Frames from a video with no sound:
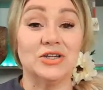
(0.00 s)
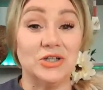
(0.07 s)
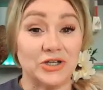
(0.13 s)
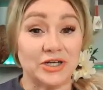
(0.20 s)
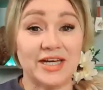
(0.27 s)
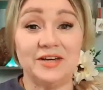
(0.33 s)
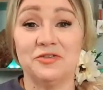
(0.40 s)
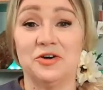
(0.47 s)

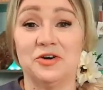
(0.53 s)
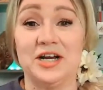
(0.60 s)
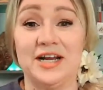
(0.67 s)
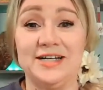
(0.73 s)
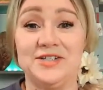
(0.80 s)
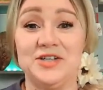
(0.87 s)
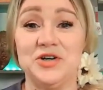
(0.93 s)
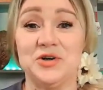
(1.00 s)
Looking for an
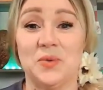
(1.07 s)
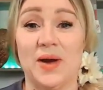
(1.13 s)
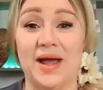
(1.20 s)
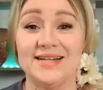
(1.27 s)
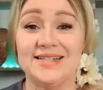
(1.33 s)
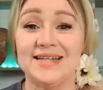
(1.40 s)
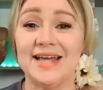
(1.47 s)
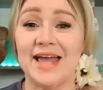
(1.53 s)
easier
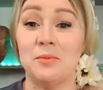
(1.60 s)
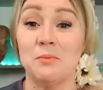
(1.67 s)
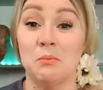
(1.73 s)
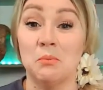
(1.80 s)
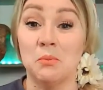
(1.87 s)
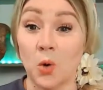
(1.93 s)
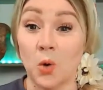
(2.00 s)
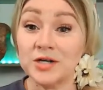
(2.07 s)
way to
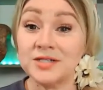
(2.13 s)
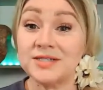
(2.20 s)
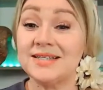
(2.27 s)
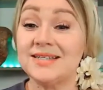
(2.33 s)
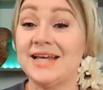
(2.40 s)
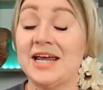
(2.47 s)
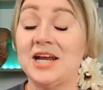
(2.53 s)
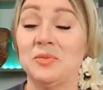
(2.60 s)
get more
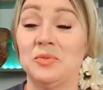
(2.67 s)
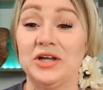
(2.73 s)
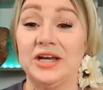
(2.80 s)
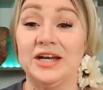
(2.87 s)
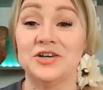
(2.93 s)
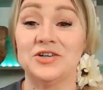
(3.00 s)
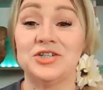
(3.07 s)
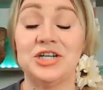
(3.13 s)
sustainable
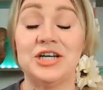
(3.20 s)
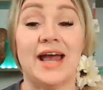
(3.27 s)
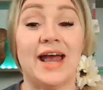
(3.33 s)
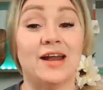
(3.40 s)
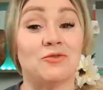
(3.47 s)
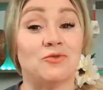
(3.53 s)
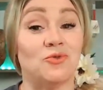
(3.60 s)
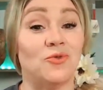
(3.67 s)
energy
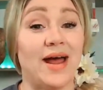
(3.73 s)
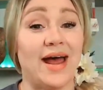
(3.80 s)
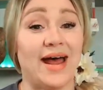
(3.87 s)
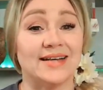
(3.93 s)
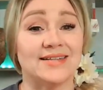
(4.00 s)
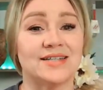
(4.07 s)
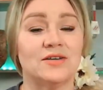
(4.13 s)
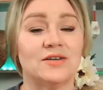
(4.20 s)
and
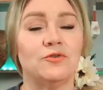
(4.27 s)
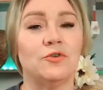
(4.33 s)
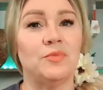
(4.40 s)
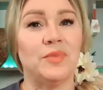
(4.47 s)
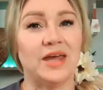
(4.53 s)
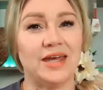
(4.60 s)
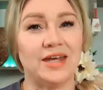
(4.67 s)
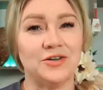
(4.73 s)
rest
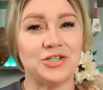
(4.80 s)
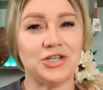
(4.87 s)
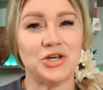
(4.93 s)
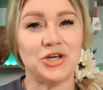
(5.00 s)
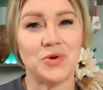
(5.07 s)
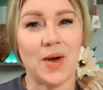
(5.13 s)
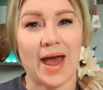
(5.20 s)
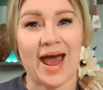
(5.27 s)
from the energy
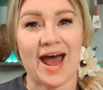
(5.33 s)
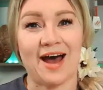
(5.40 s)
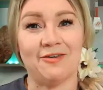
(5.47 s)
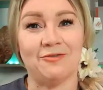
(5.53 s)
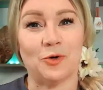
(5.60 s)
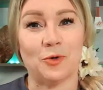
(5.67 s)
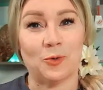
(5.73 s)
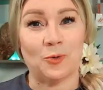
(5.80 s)
you
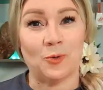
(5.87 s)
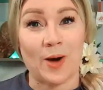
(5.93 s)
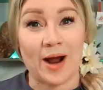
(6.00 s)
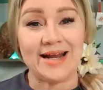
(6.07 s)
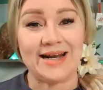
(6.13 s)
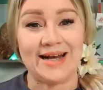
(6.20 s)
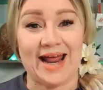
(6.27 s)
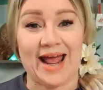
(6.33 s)
have
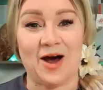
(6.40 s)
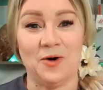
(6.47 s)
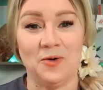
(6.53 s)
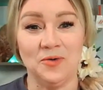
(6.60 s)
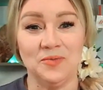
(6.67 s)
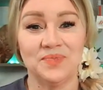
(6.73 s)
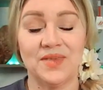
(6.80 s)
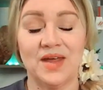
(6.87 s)
right
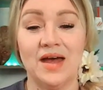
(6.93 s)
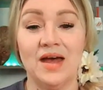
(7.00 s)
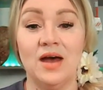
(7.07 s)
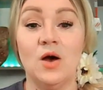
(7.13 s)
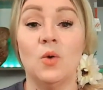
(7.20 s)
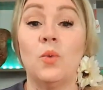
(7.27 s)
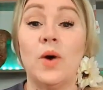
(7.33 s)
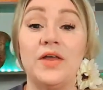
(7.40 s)
now?
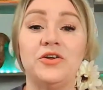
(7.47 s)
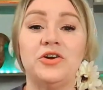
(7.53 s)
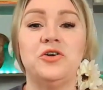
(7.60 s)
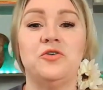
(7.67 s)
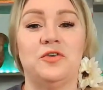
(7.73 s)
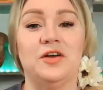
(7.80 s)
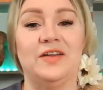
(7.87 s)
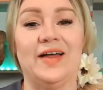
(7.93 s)
Whether
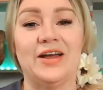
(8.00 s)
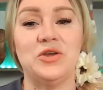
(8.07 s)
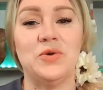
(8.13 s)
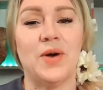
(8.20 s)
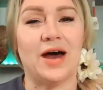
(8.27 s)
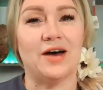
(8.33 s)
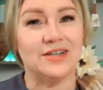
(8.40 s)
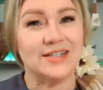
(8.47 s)
you feel like
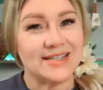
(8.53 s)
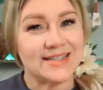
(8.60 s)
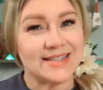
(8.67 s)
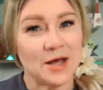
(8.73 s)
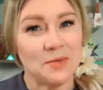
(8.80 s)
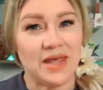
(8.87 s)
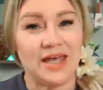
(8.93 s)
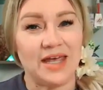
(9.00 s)
you have
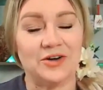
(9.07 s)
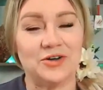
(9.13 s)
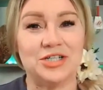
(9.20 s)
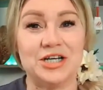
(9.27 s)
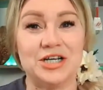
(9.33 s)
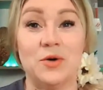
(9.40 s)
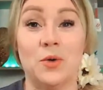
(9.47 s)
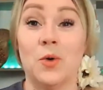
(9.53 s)
some
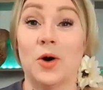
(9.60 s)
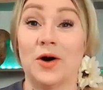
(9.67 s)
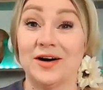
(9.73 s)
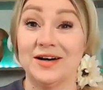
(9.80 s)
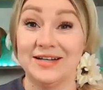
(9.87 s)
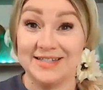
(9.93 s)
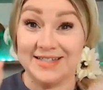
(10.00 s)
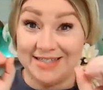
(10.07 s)
energy
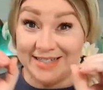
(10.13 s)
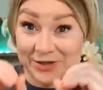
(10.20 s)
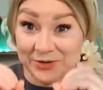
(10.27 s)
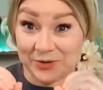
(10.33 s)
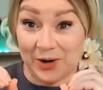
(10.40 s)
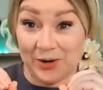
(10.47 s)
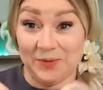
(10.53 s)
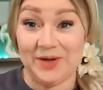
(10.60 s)
or
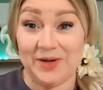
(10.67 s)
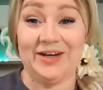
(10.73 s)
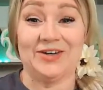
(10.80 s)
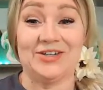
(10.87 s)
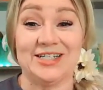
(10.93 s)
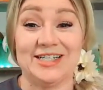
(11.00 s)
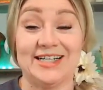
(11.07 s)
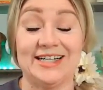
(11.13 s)
zero
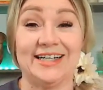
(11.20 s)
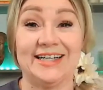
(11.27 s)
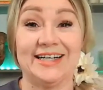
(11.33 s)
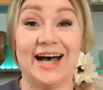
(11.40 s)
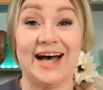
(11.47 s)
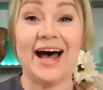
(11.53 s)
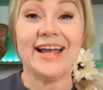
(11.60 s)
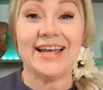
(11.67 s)
energy,
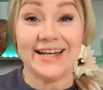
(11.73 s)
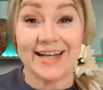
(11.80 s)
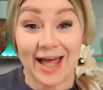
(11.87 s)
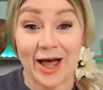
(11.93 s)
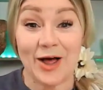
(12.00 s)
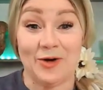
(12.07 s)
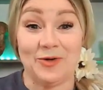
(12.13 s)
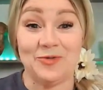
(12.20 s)
I can
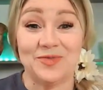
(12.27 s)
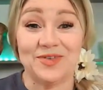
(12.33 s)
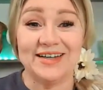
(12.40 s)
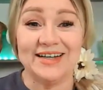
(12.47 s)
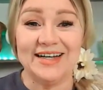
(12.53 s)
help.